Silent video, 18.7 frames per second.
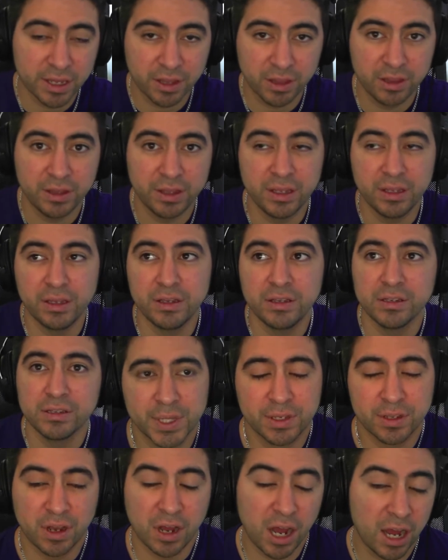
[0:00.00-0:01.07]
these,
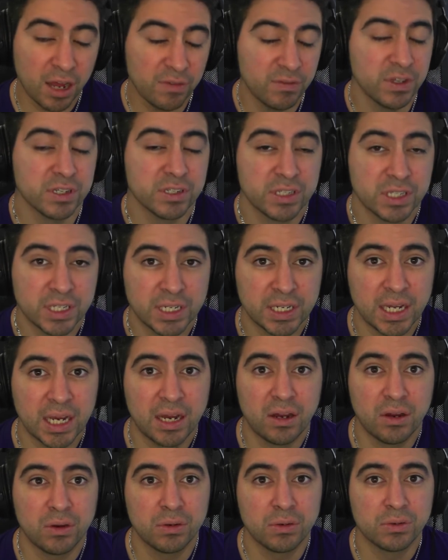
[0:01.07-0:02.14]
to obviously
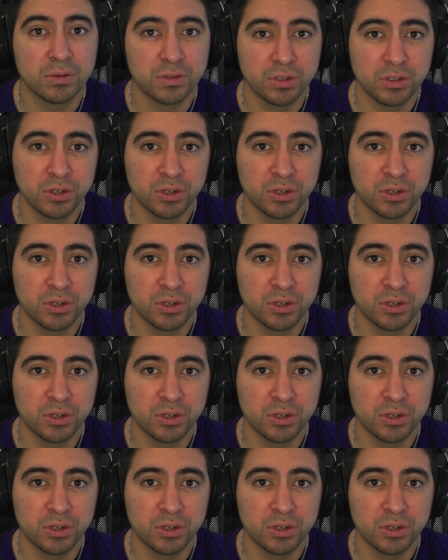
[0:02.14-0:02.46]
now,